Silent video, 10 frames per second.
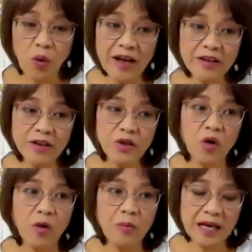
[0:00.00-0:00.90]
whether
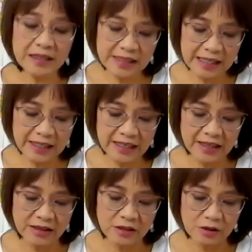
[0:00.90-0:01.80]
your painting
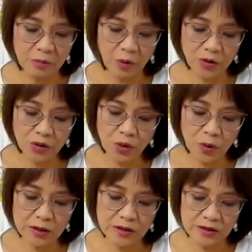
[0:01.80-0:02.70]
is more
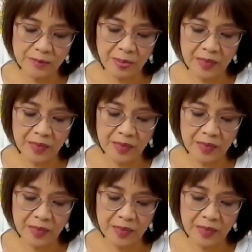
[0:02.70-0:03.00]
towards